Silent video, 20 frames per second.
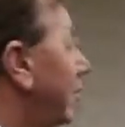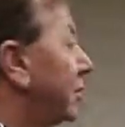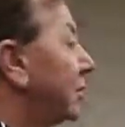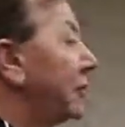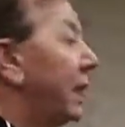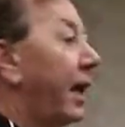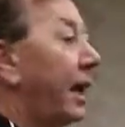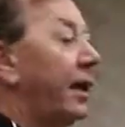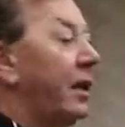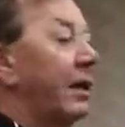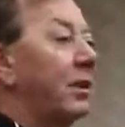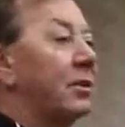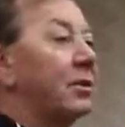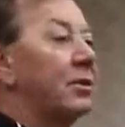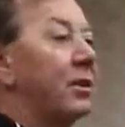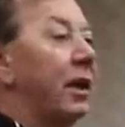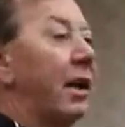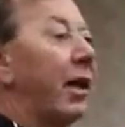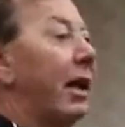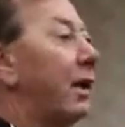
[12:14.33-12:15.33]
Standing on
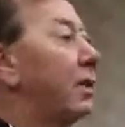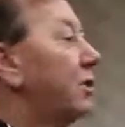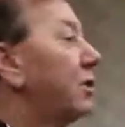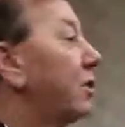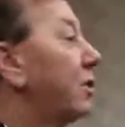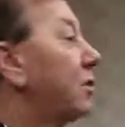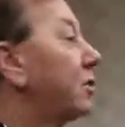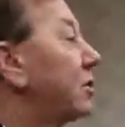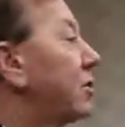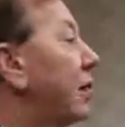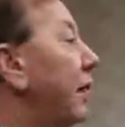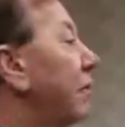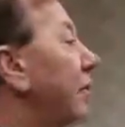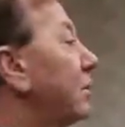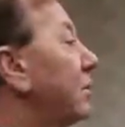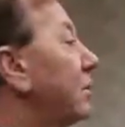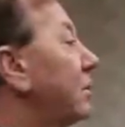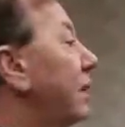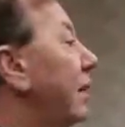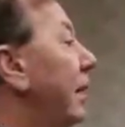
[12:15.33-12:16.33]
this ledge, the sea was